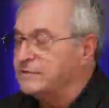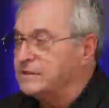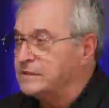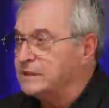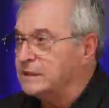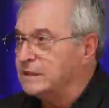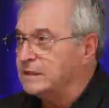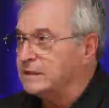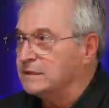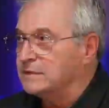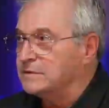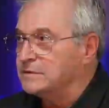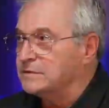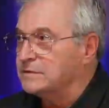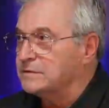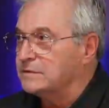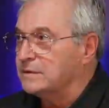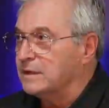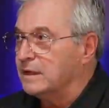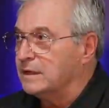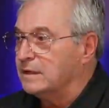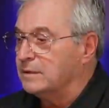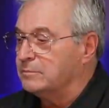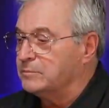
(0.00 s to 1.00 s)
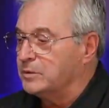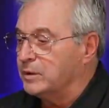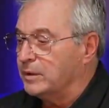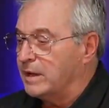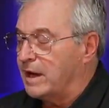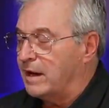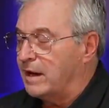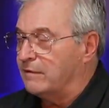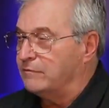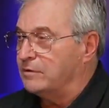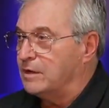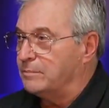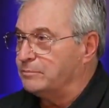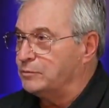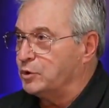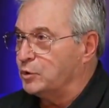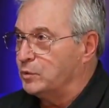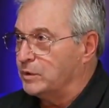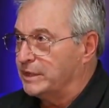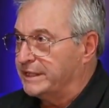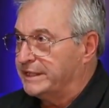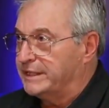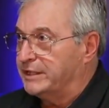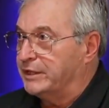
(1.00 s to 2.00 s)
seen is you have up
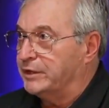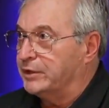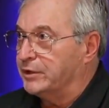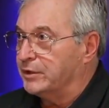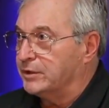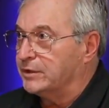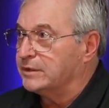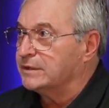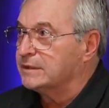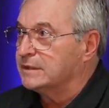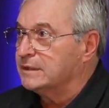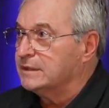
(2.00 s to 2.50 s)
to a year.